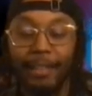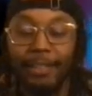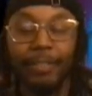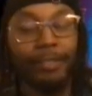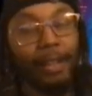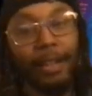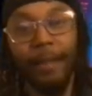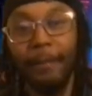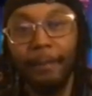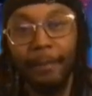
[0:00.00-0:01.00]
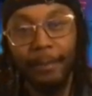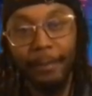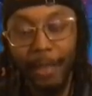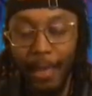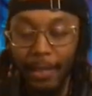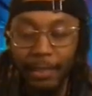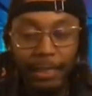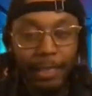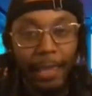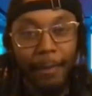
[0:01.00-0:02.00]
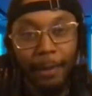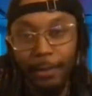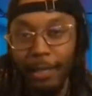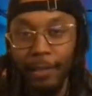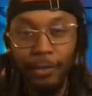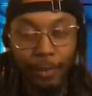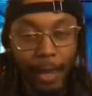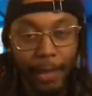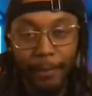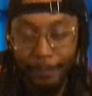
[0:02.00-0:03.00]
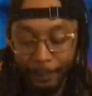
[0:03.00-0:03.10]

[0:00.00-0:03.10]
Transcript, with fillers: Straight up. Like she came out there dragging.